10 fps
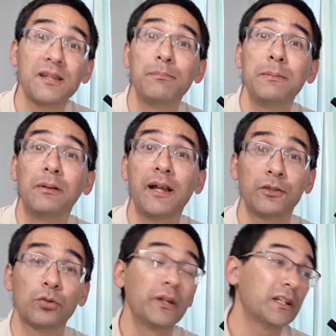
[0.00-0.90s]
Some people
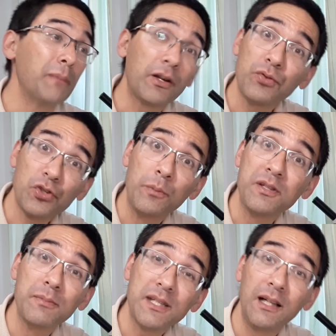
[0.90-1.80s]
like to collect microscopes
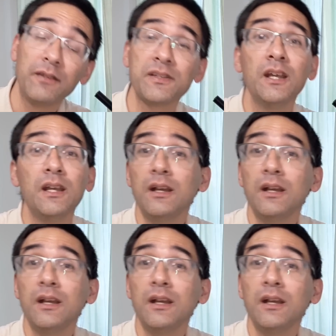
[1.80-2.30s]
themselves.